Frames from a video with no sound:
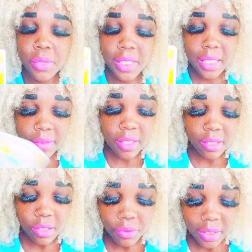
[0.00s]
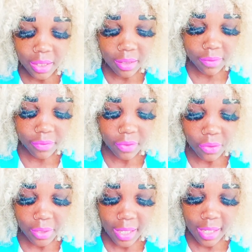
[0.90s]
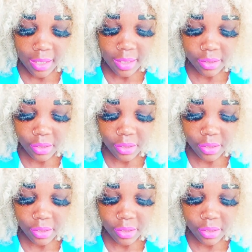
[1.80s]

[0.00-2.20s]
receive this new love, okay? And